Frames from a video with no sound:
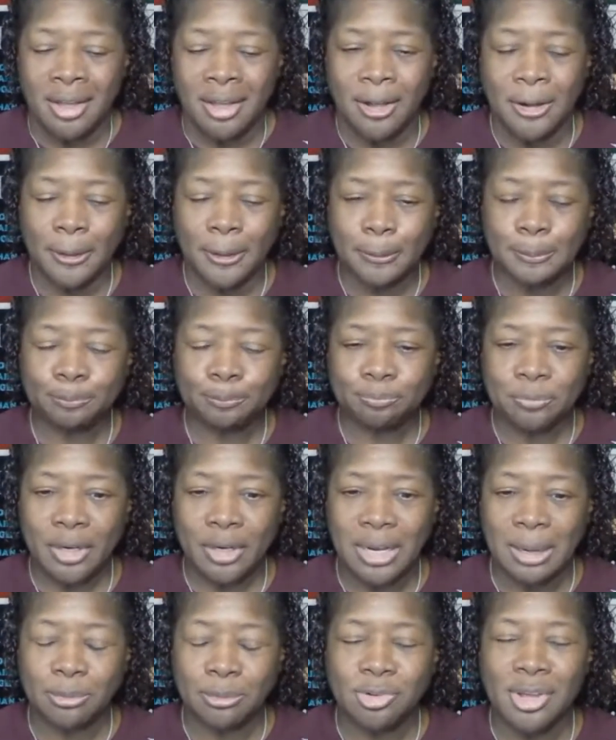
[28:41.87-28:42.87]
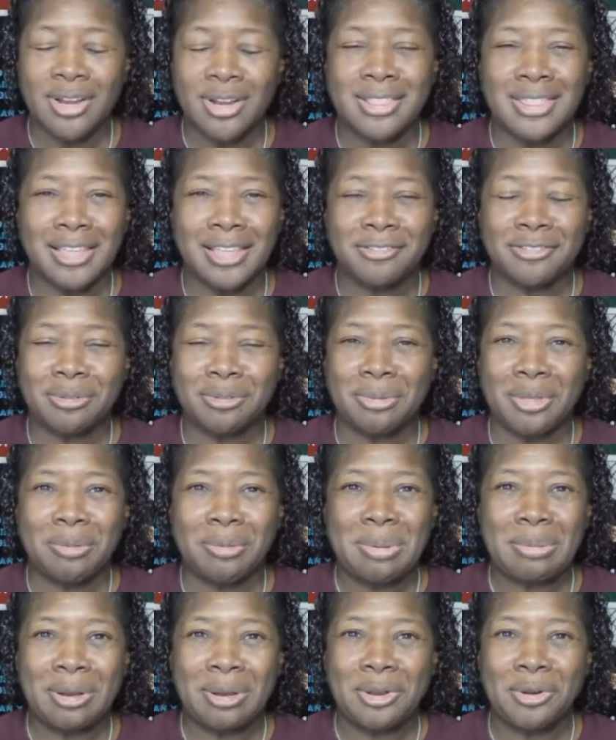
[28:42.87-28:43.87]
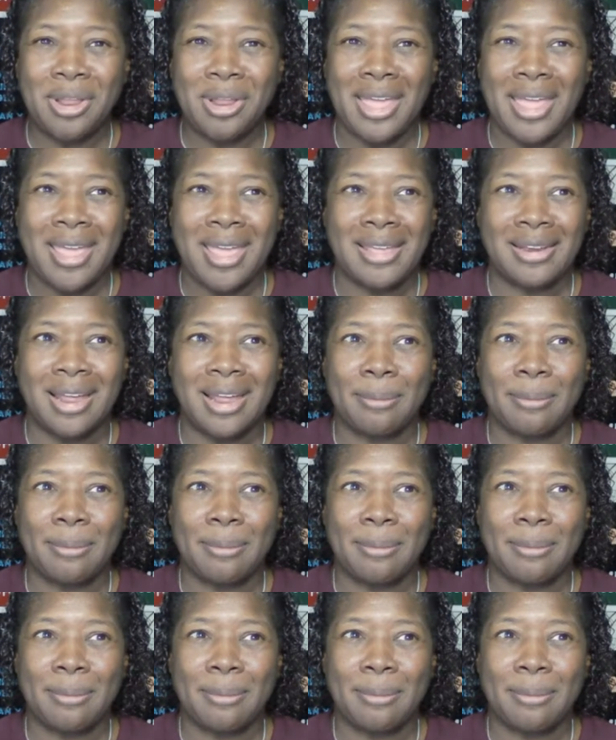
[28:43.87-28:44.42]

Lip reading: And I'm trying to think of some other people I know that had